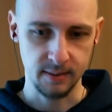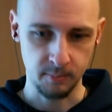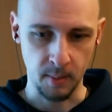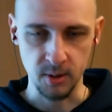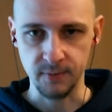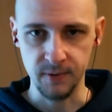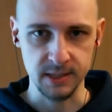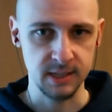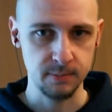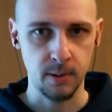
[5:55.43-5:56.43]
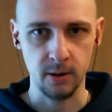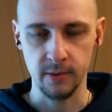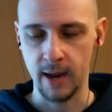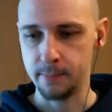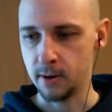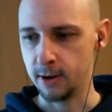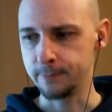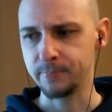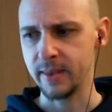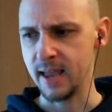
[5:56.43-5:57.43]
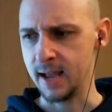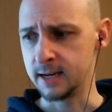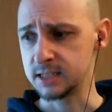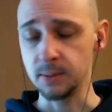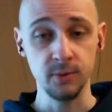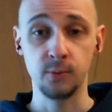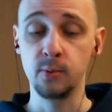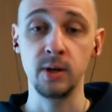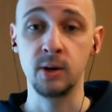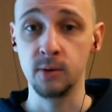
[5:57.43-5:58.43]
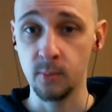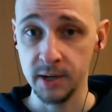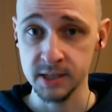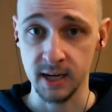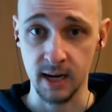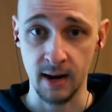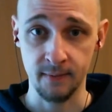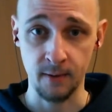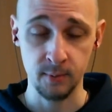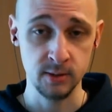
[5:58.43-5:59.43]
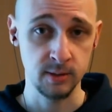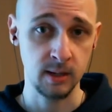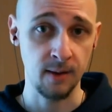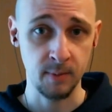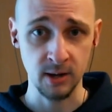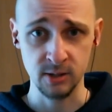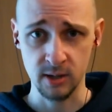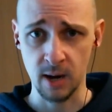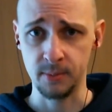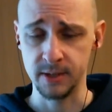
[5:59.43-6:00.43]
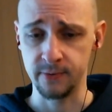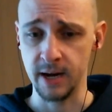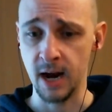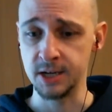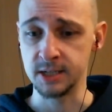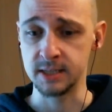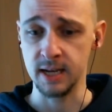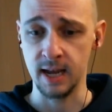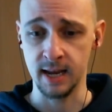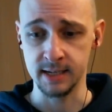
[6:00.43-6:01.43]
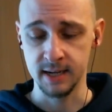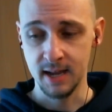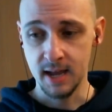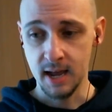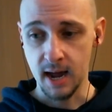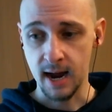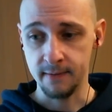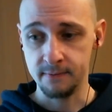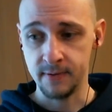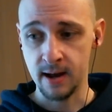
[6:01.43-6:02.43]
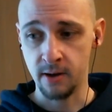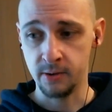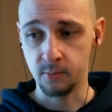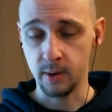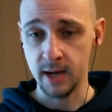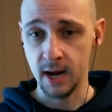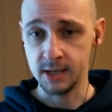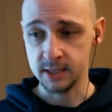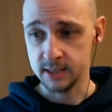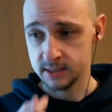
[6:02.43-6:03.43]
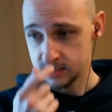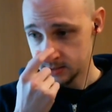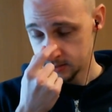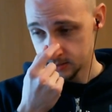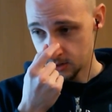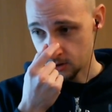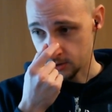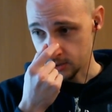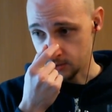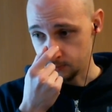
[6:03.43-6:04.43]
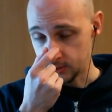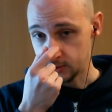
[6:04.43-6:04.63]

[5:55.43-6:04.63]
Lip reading: maybe you should fix this part or that part. And some of the really good ones, like I've gone to a couple different agents, and I found one agent called